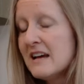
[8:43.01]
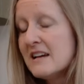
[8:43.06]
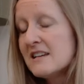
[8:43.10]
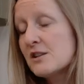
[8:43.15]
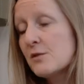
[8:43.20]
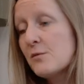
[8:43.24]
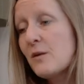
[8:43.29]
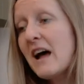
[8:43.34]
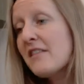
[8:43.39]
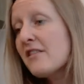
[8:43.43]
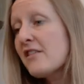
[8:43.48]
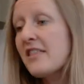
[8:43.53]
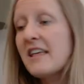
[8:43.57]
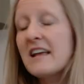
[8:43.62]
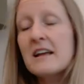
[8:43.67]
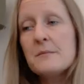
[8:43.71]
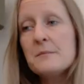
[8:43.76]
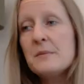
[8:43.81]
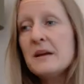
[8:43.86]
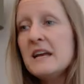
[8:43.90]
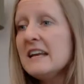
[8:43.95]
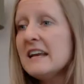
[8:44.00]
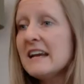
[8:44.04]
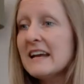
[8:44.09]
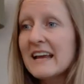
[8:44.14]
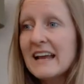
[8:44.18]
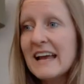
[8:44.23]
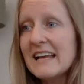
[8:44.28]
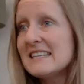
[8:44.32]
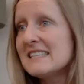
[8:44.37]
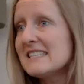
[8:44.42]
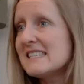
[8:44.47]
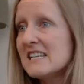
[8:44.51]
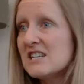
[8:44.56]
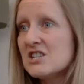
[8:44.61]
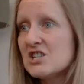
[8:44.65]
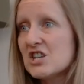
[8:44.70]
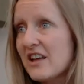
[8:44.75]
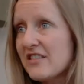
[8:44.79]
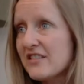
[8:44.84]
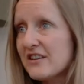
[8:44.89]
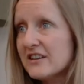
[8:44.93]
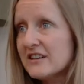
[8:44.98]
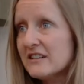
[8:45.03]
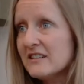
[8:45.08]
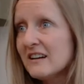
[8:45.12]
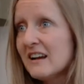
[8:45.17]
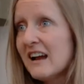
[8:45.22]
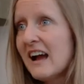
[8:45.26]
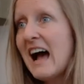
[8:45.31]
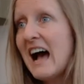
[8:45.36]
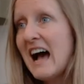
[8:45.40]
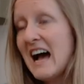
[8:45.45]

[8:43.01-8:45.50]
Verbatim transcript: So rather than competing against each other,